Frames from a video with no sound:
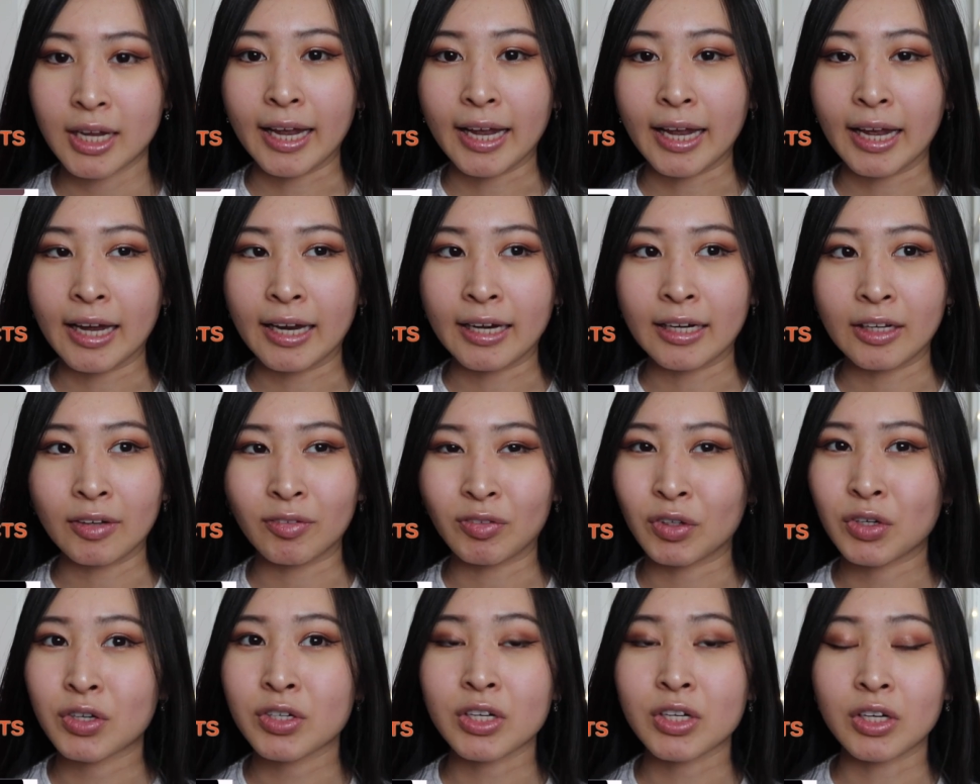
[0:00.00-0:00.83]
And if
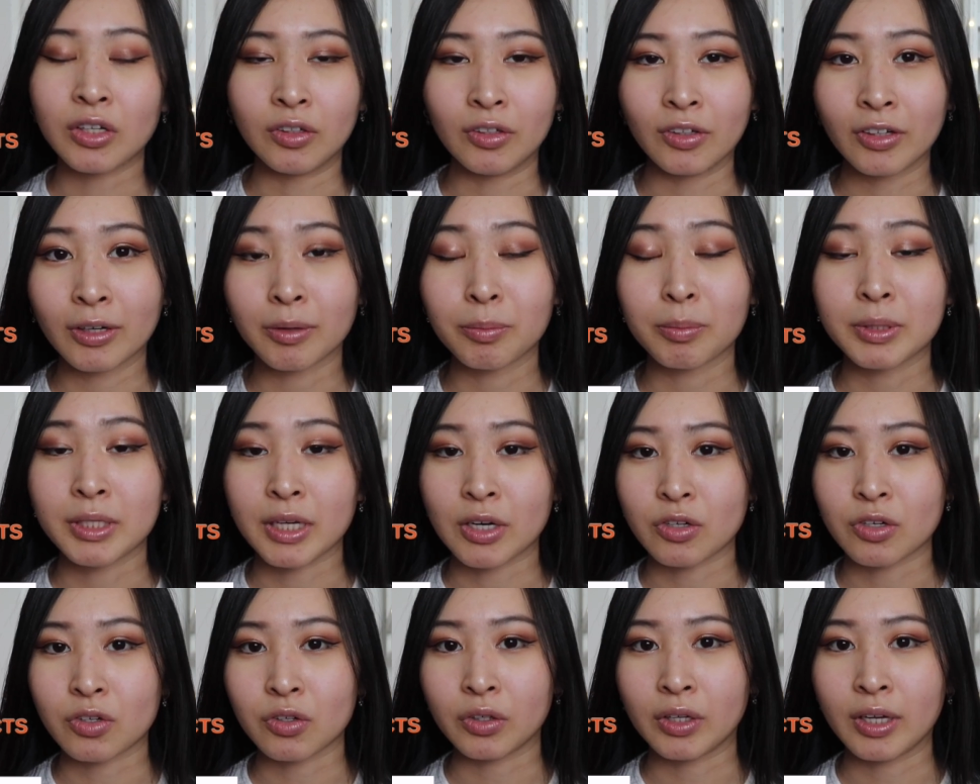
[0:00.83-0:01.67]
there's an alert
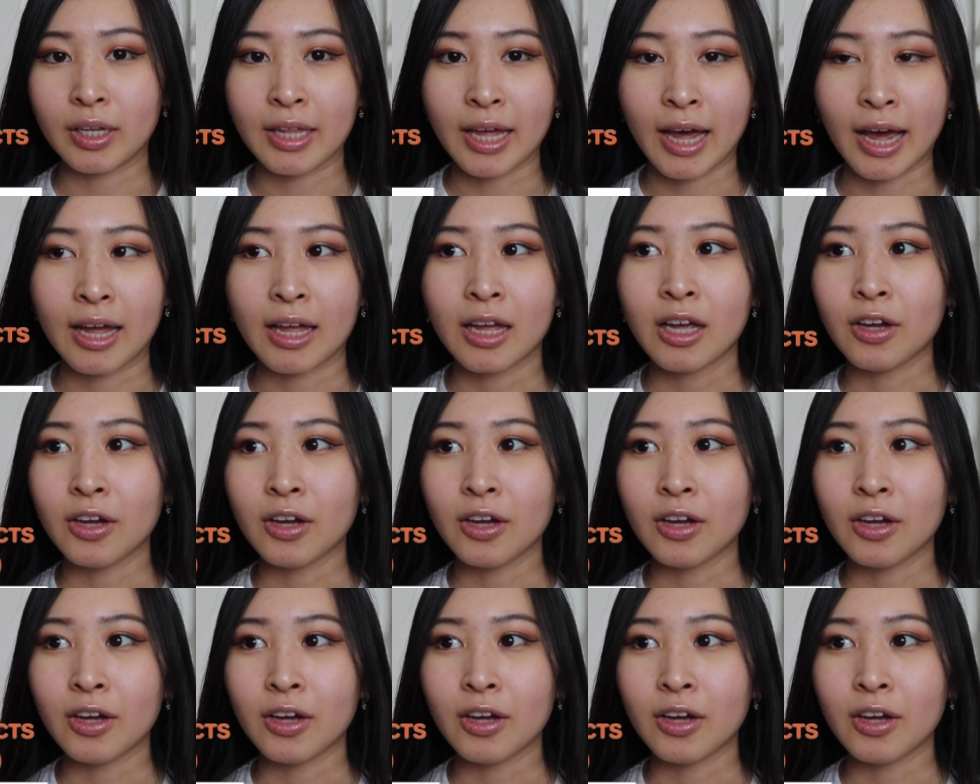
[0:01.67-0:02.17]
potentially that